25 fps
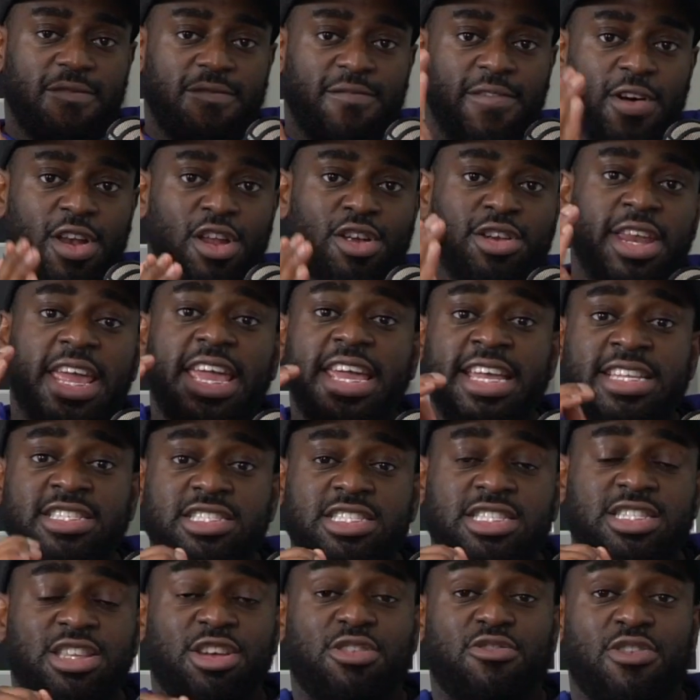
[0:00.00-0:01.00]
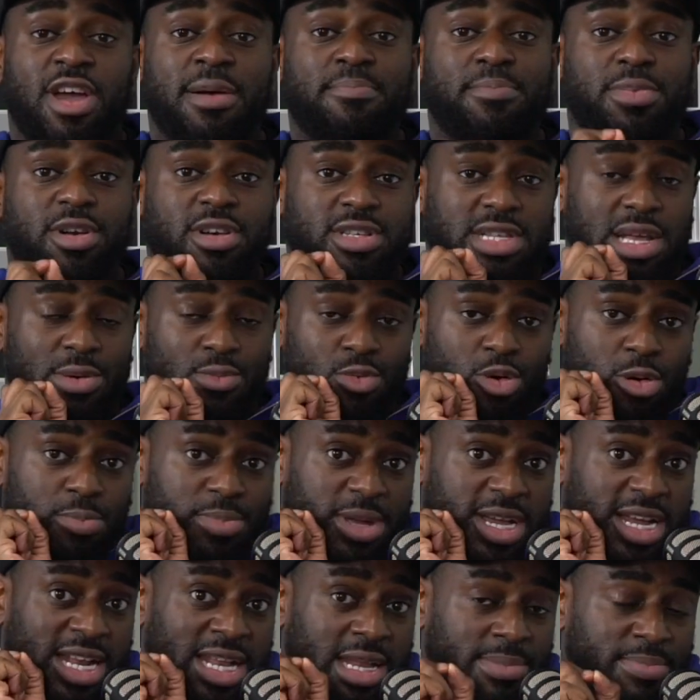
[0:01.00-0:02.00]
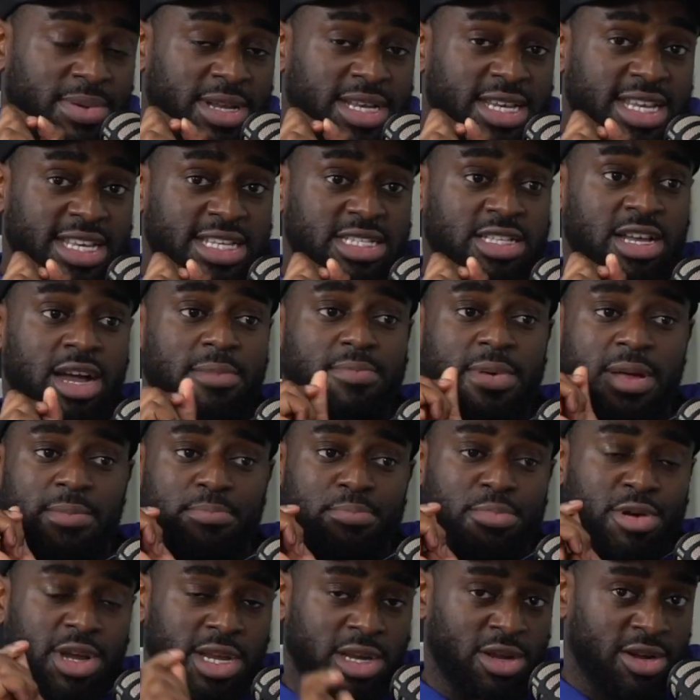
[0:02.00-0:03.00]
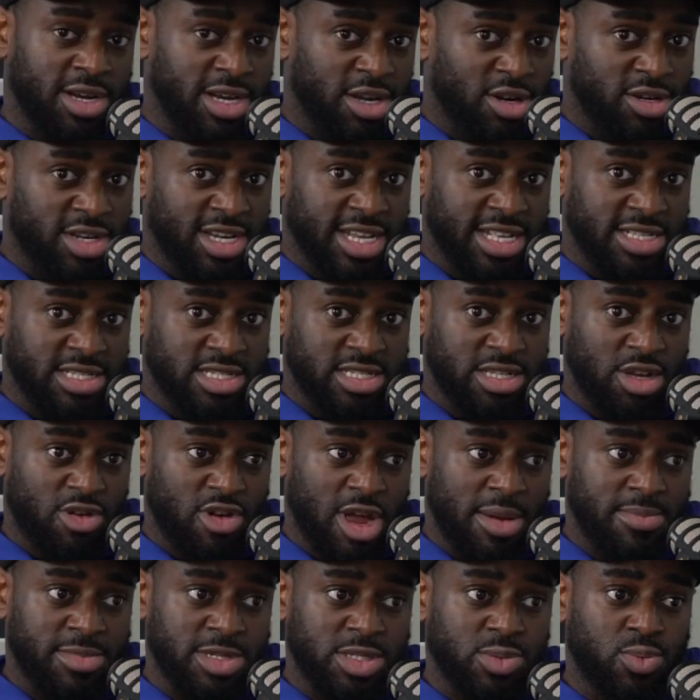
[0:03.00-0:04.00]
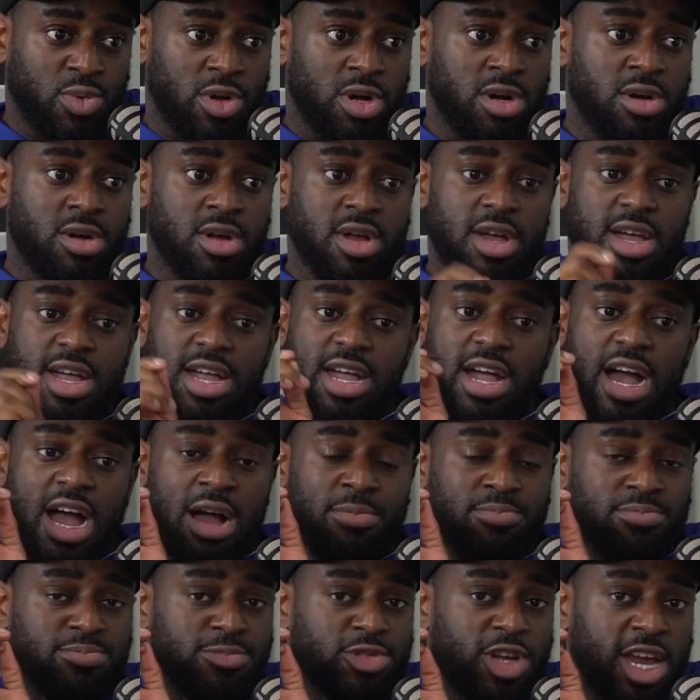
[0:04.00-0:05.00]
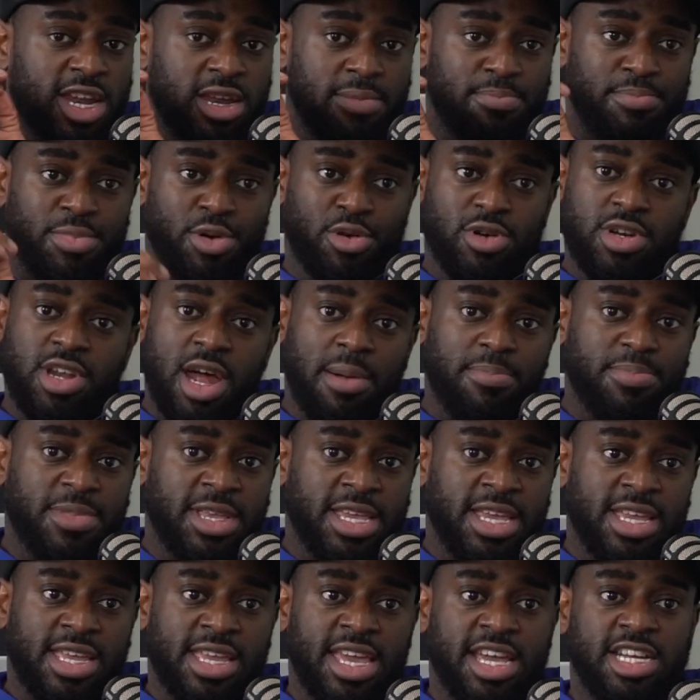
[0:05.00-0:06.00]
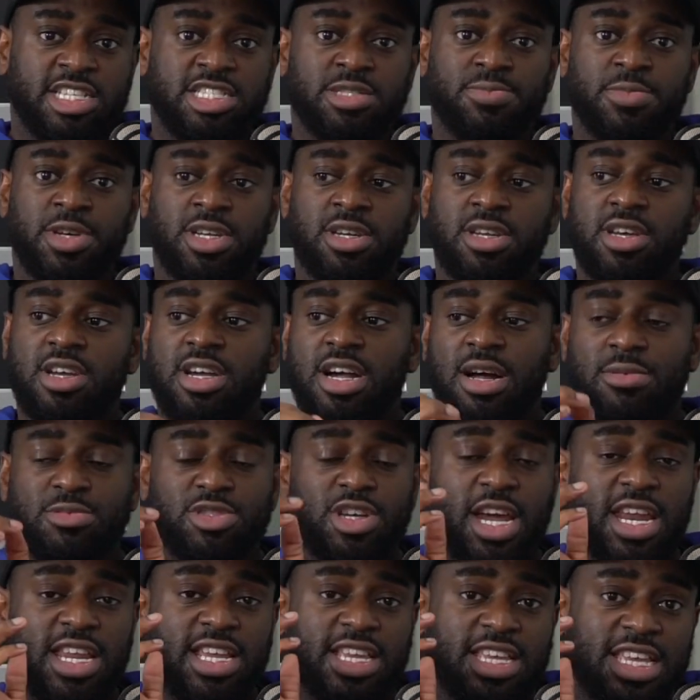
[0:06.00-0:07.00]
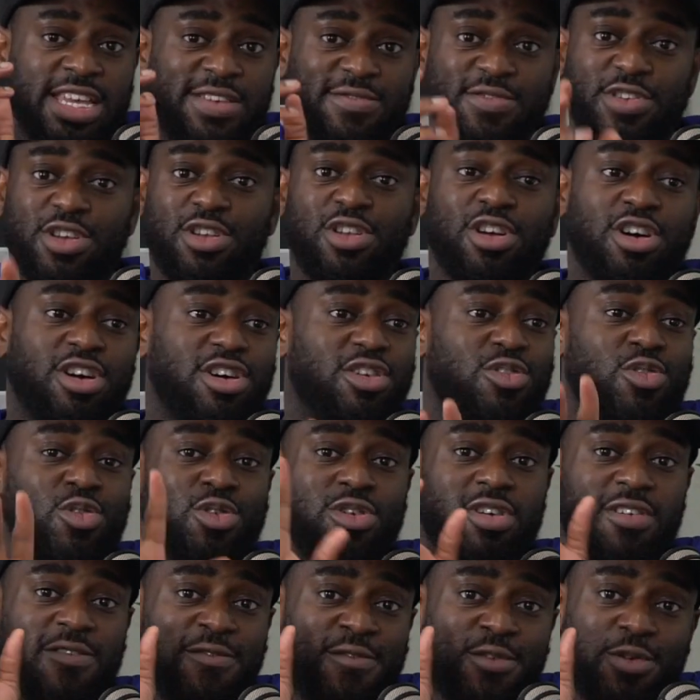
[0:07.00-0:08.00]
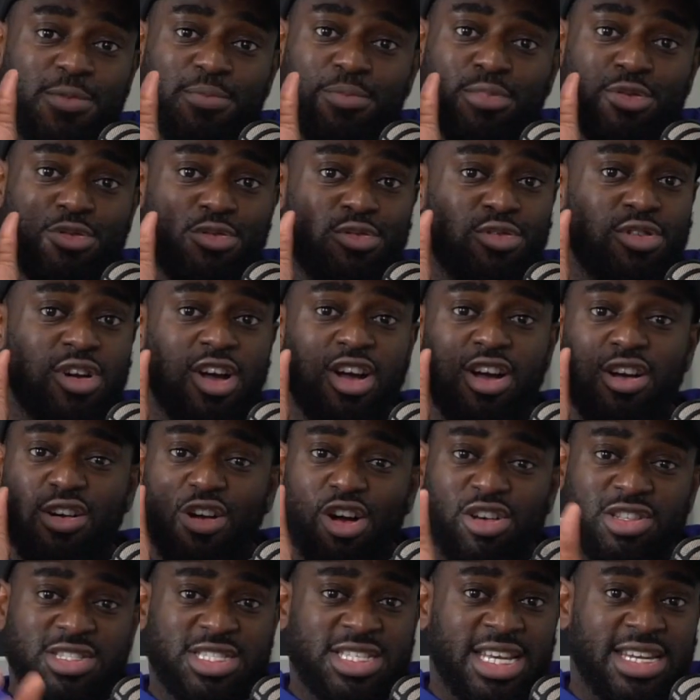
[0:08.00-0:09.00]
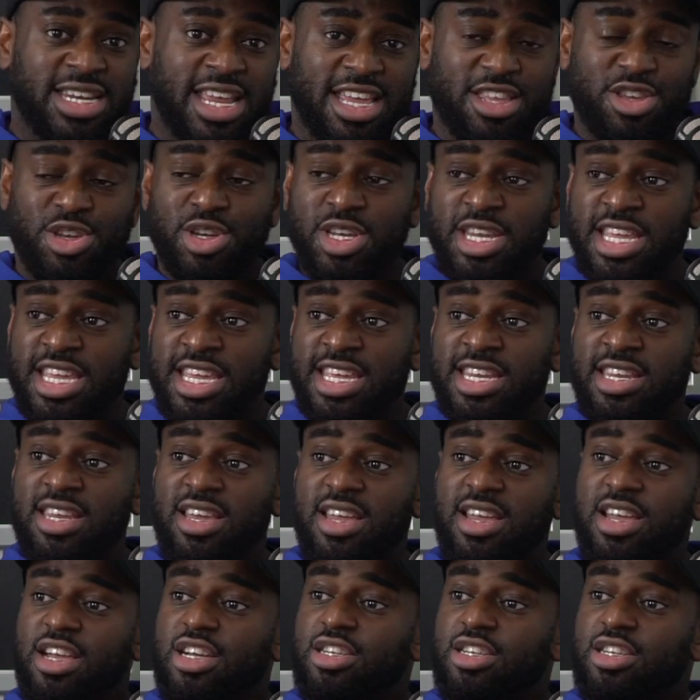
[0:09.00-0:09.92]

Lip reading: Follow the Instagram because I will be clipping these up and putting it on Instagram as well. I'm trying to build up the engagement. I'm trying to give you all the football content that you need.